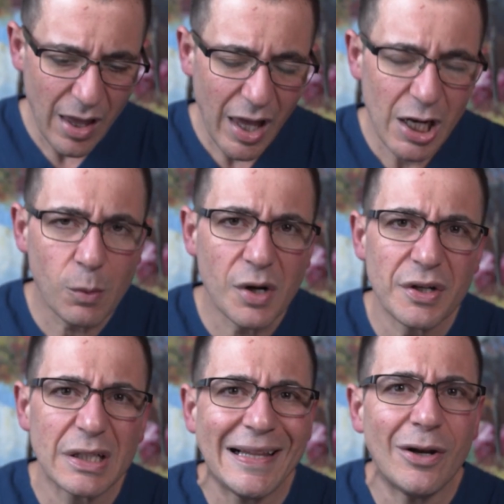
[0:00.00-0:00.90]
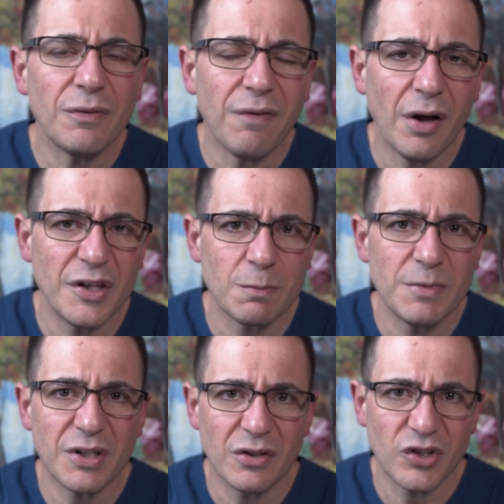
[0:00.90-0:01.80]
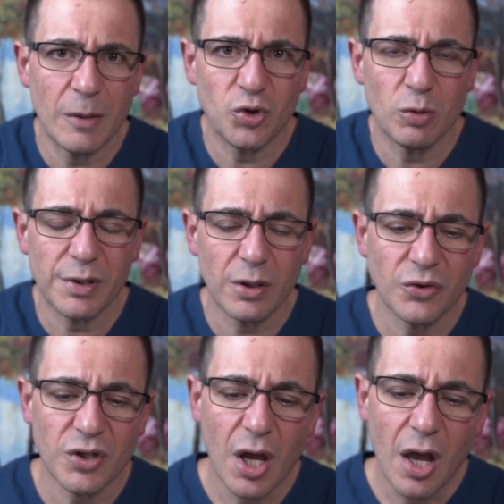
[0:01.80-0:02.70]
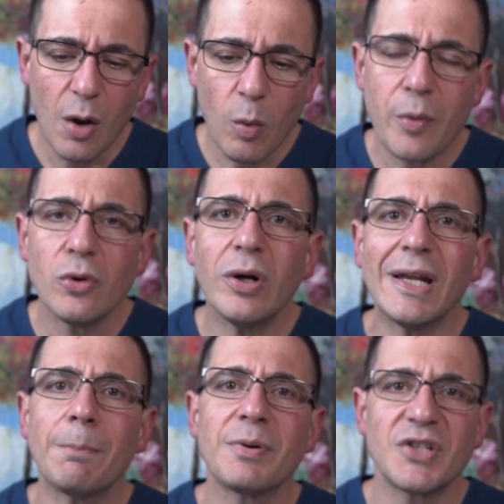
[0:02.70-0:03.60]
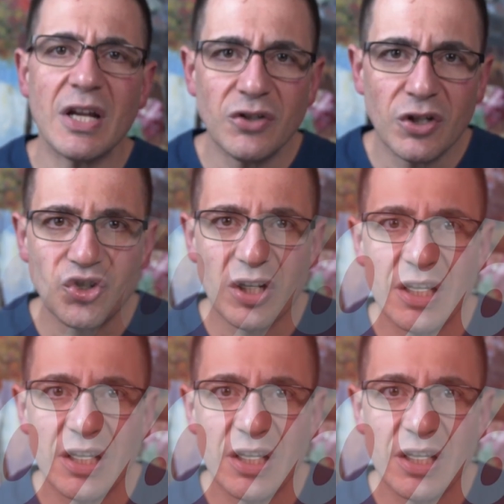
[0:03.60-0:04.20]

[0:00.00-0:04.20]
And I wanted to clarify this misconception, because when we look at a percentage, and